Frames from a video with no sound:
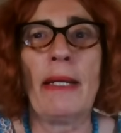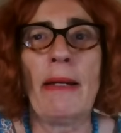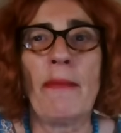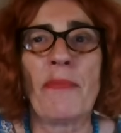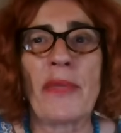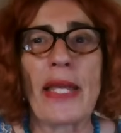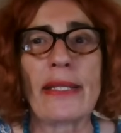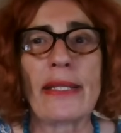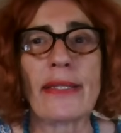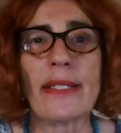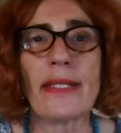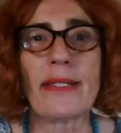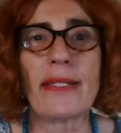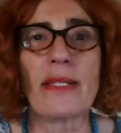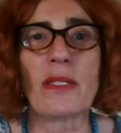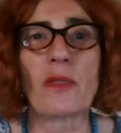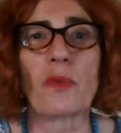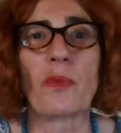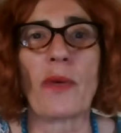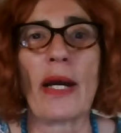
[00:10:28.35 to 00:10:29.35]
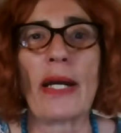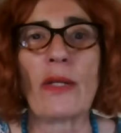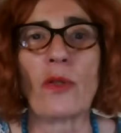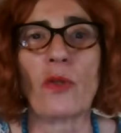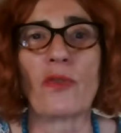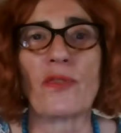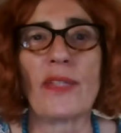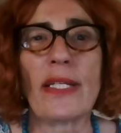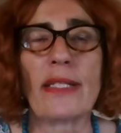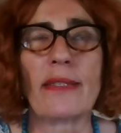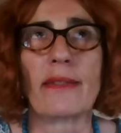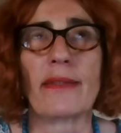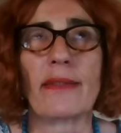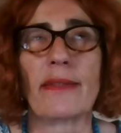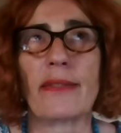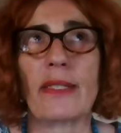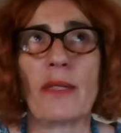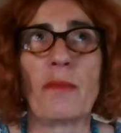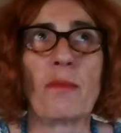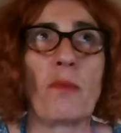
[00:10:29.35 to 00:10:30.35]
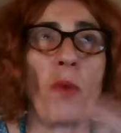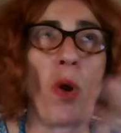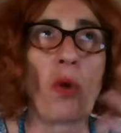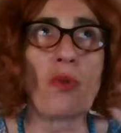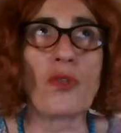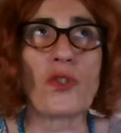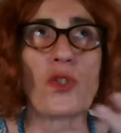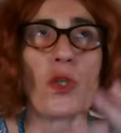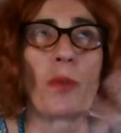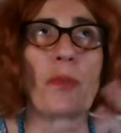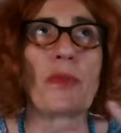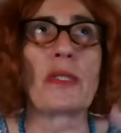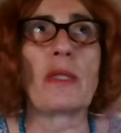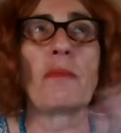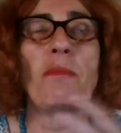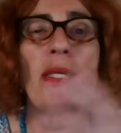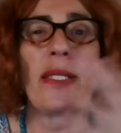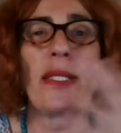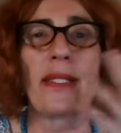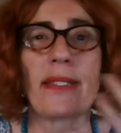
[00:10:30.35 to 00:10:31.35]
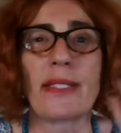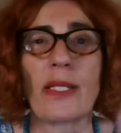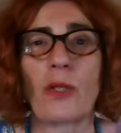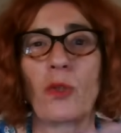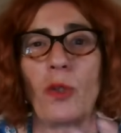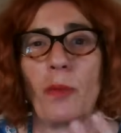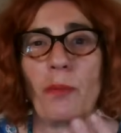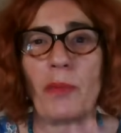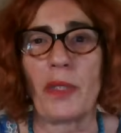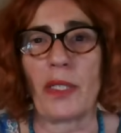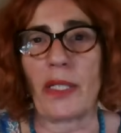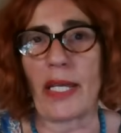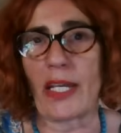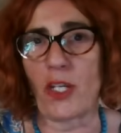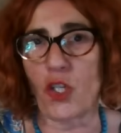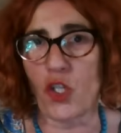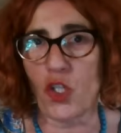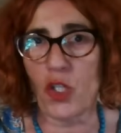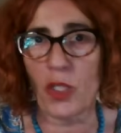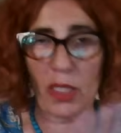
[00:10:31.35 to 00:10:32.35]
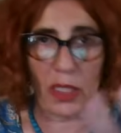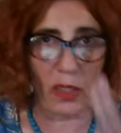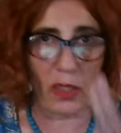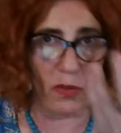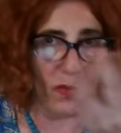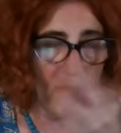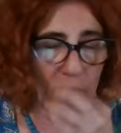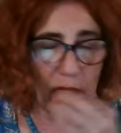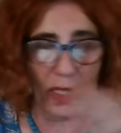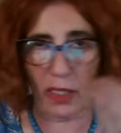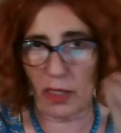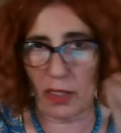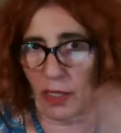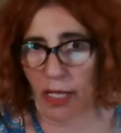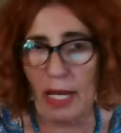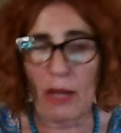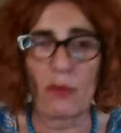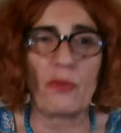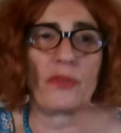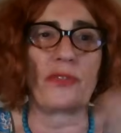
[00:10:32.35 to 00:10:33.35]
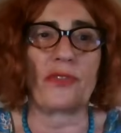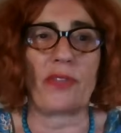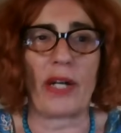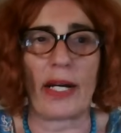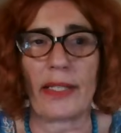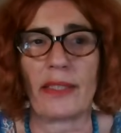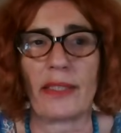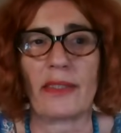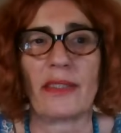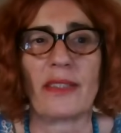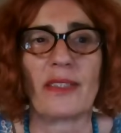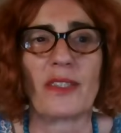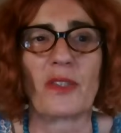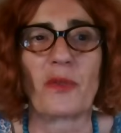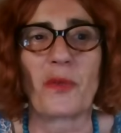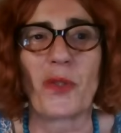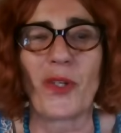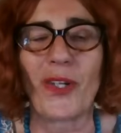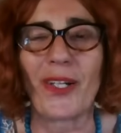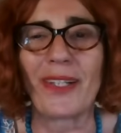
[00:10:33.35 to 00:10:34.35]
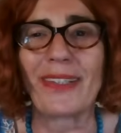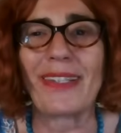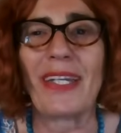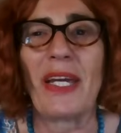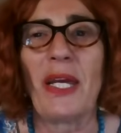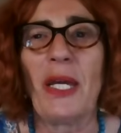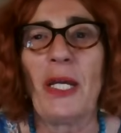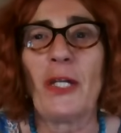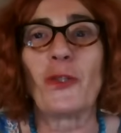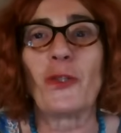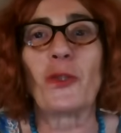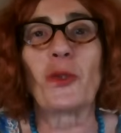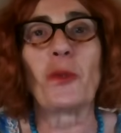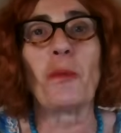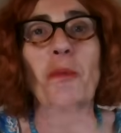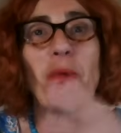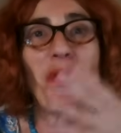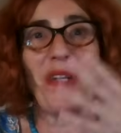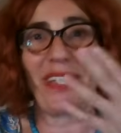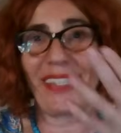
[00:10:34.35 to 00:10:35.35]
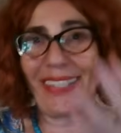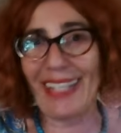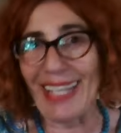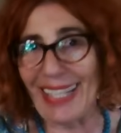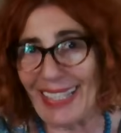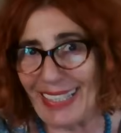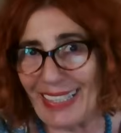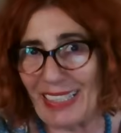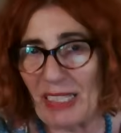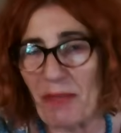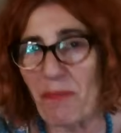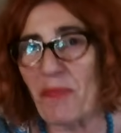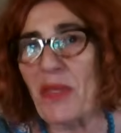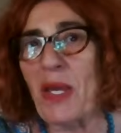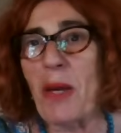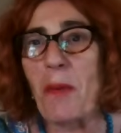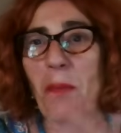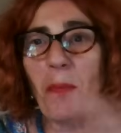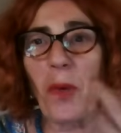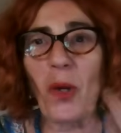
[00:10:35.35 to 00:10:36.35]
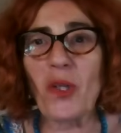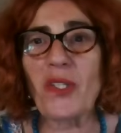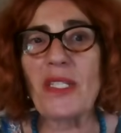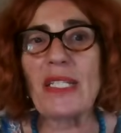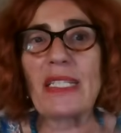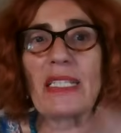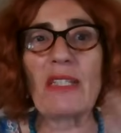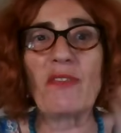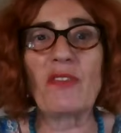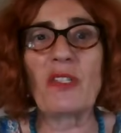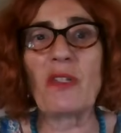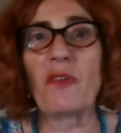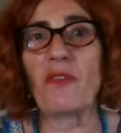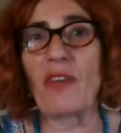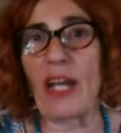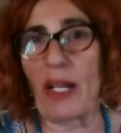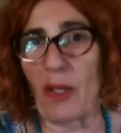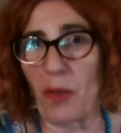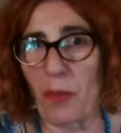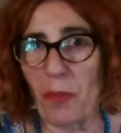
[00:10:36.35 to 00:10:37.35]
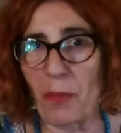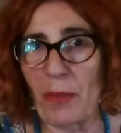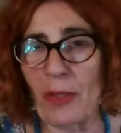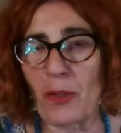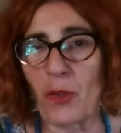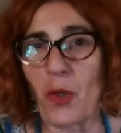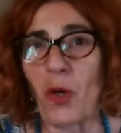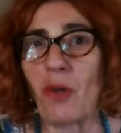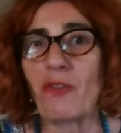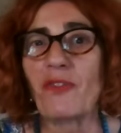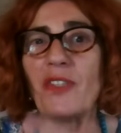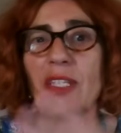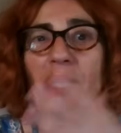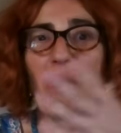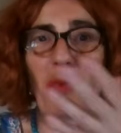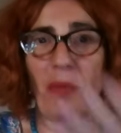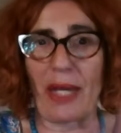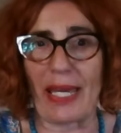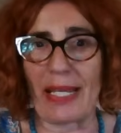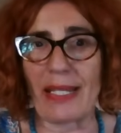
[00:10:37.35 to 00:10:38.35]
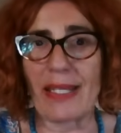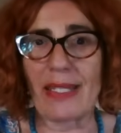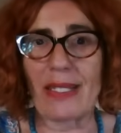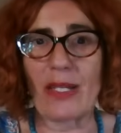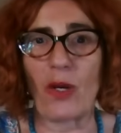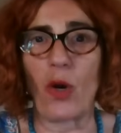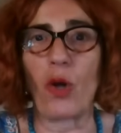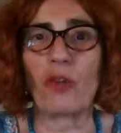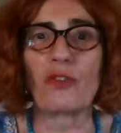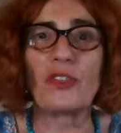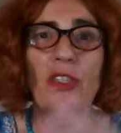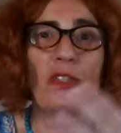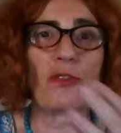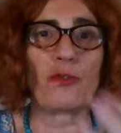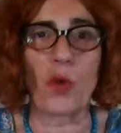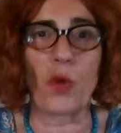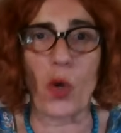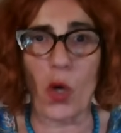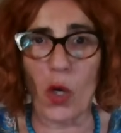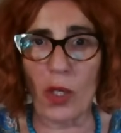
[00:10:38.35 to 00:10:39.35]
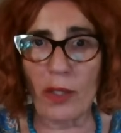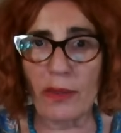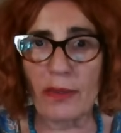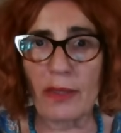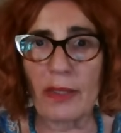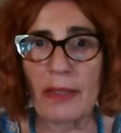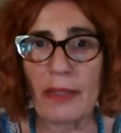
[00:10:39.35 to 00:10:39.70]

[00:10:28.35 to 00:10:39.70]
And this is one of the most optimistic combination that we can now find in the world to predict positive development of the events of the world